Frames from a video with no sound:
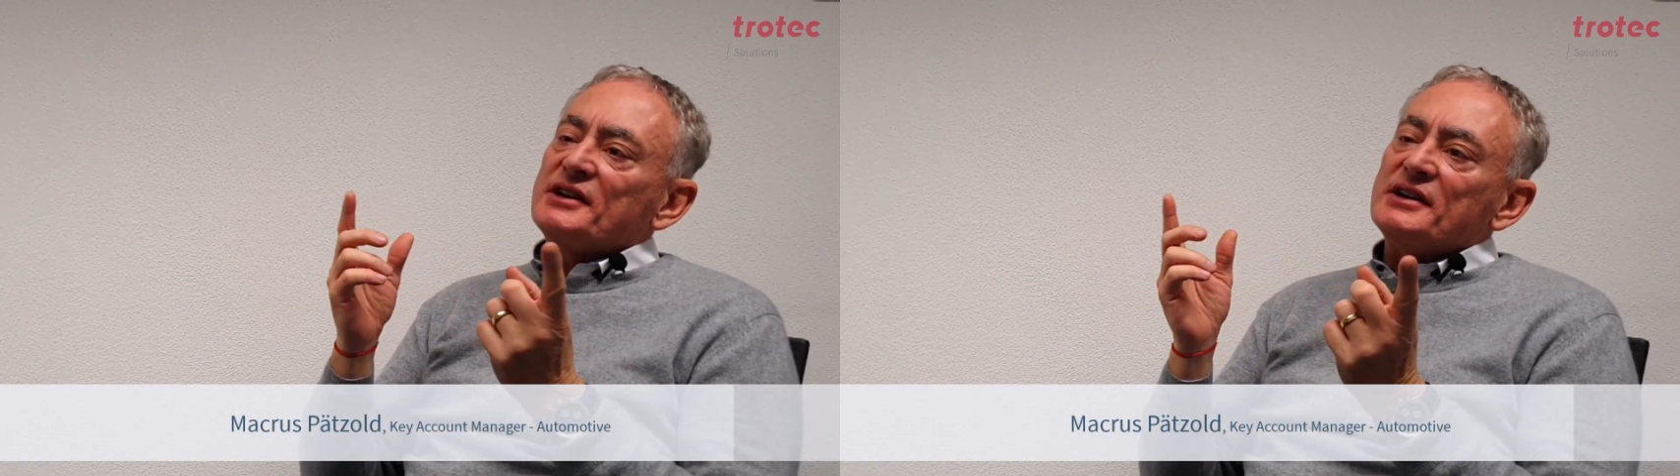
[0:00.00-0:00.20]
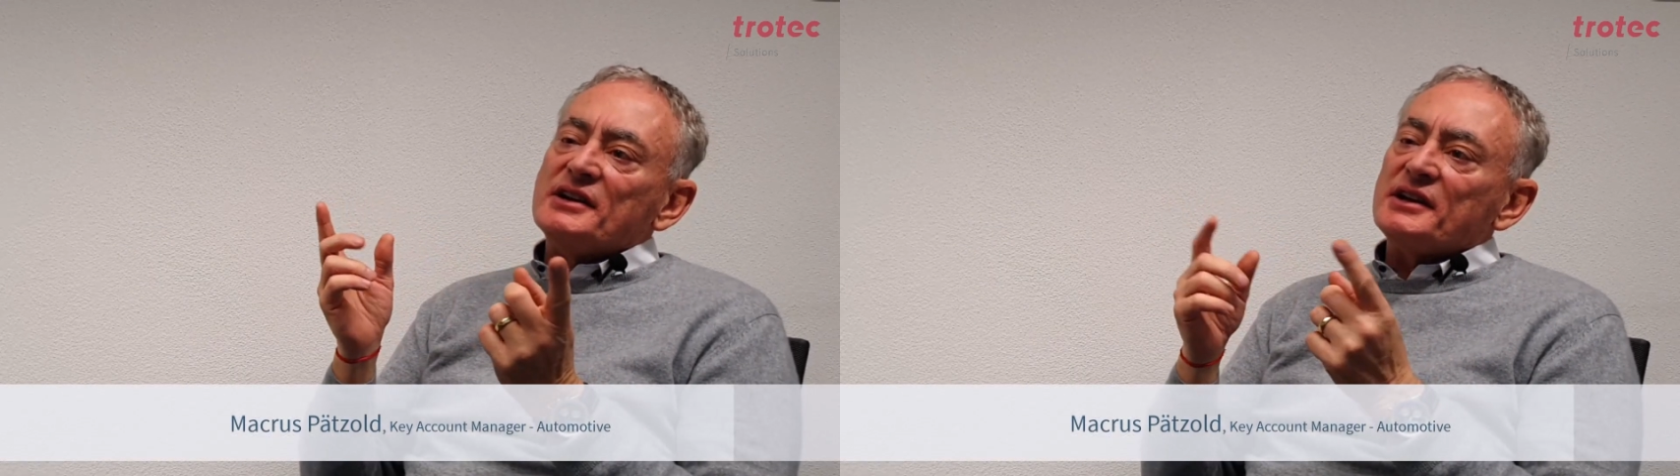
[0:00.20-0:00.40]

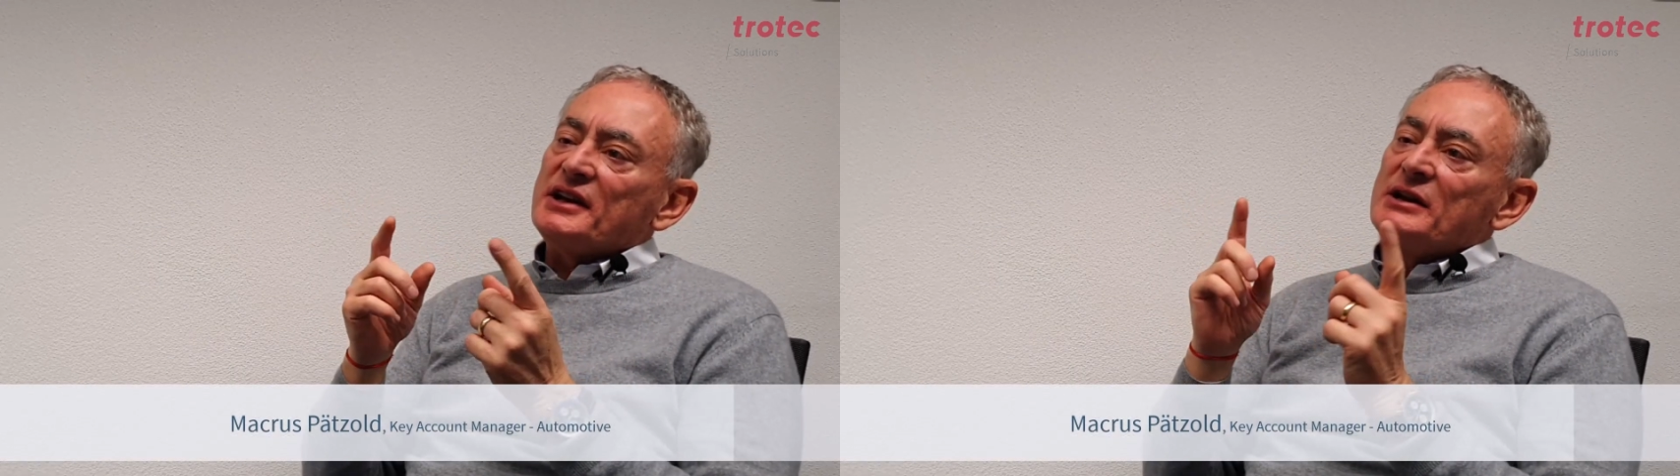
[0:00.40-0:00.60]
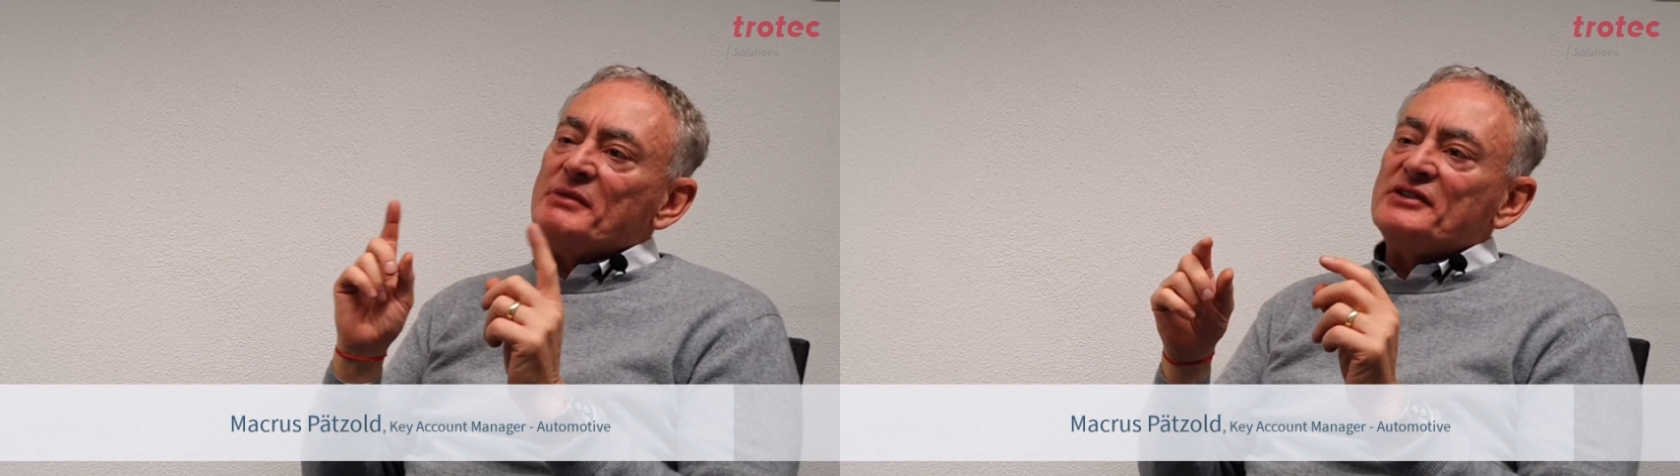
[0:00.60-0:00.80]
17
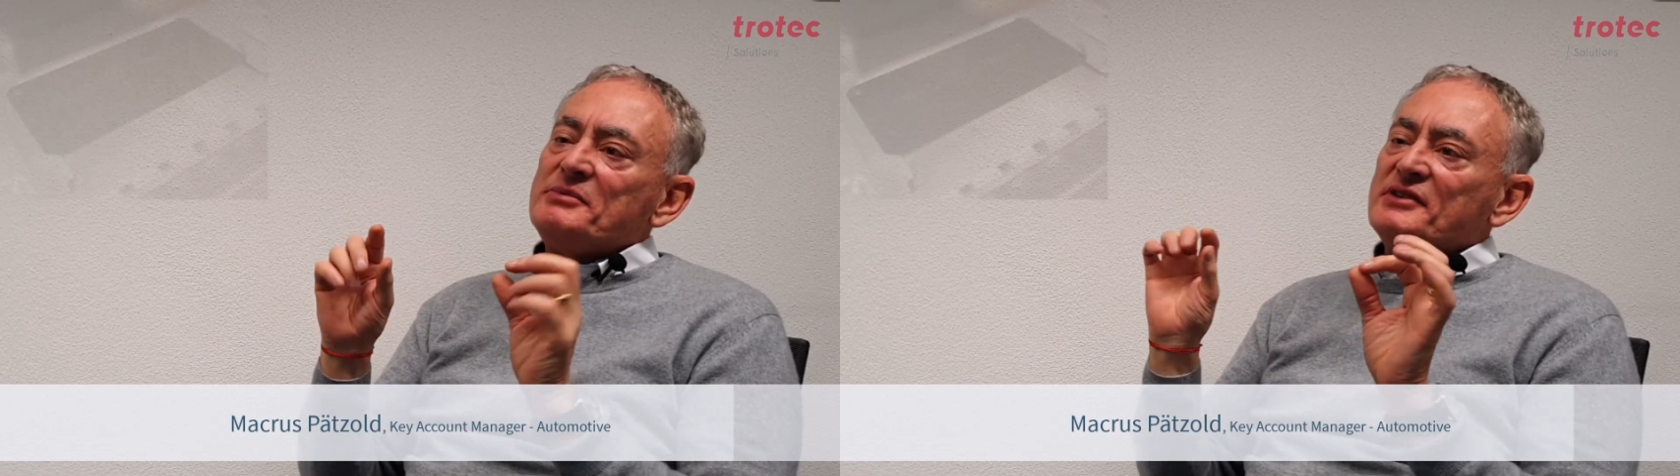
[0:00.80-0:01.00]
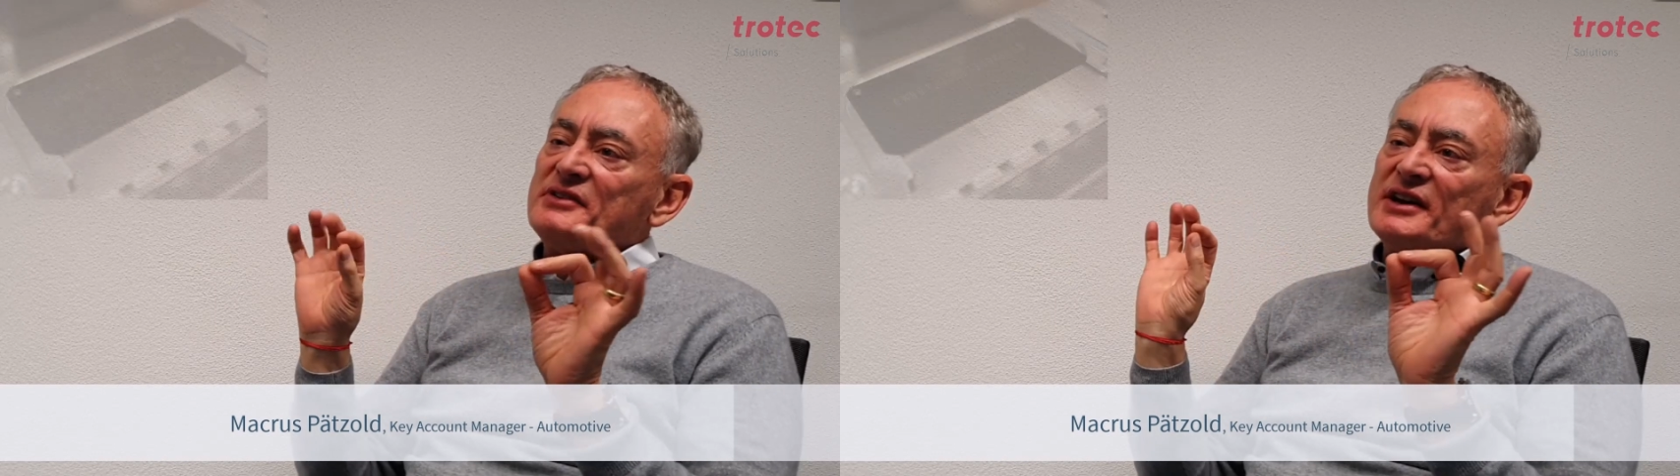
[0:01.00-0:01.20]

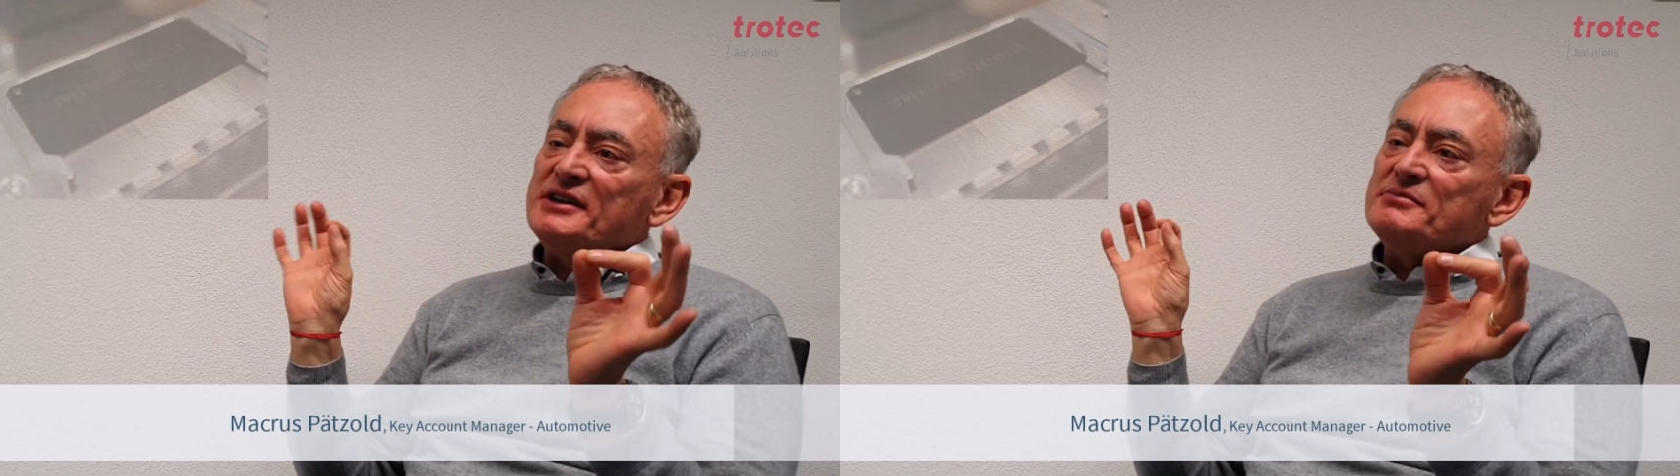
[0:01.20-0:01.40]
characters,